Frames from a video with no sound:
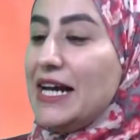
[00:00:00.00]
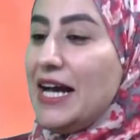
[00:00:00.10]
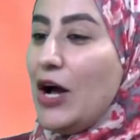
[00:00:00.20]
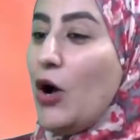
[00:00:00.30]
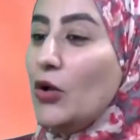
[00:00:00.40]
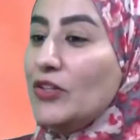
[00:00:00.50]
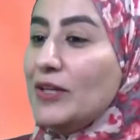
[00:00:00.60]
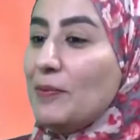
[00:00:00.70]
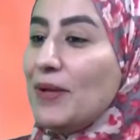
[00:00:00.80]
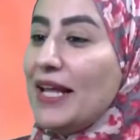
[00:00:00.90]
uh,
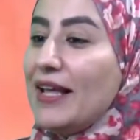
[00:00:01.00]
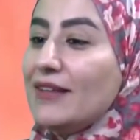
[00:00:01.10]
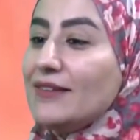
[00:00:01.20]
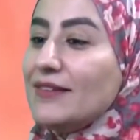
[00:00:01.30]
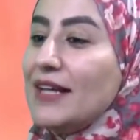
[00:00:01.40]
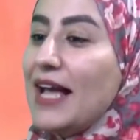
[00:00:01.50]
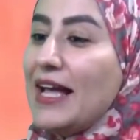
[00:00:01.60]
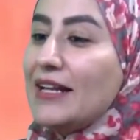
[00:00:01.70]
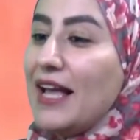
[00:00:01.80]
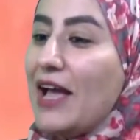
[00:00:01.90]
holding place
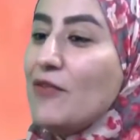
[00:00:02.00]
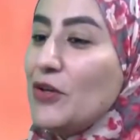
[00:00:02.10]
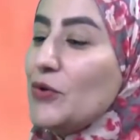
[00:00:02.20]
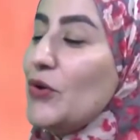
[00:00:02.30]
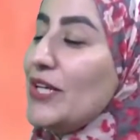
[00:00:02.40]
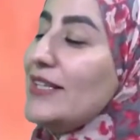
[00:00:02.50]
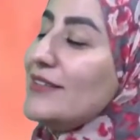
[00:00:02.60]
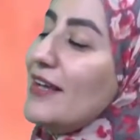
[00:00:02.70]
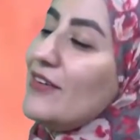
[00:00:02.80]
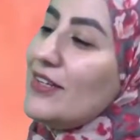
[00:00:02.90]
and having your own
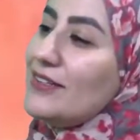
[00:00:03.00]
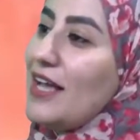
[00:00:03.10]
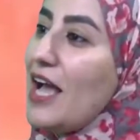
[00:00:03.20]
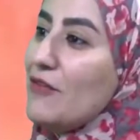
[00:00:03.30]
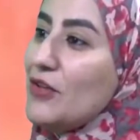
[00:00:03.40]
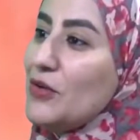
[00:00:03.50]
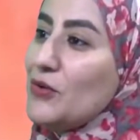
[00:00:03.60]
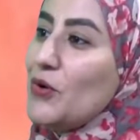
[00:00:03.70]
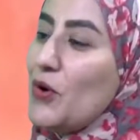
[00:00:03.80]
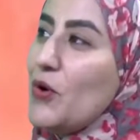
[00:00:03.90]
integrity, having
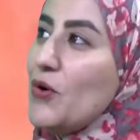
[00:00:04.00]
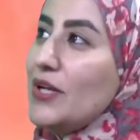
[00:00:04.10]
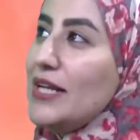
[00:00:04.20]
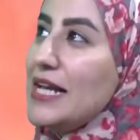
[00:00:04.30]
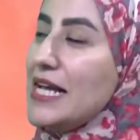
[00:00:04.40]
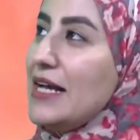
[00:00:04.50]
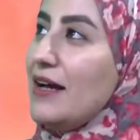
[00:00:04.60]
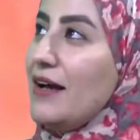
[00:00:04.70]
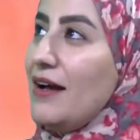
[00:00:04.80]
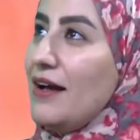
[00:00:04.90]
your own
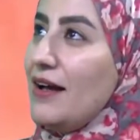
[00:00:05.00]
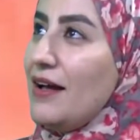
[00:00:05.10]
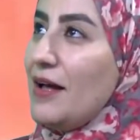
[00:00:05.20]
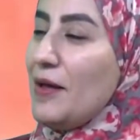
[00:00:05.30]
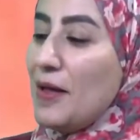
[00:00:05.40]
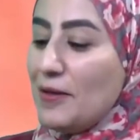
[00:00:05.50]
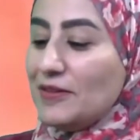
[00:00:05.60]
uh, uh,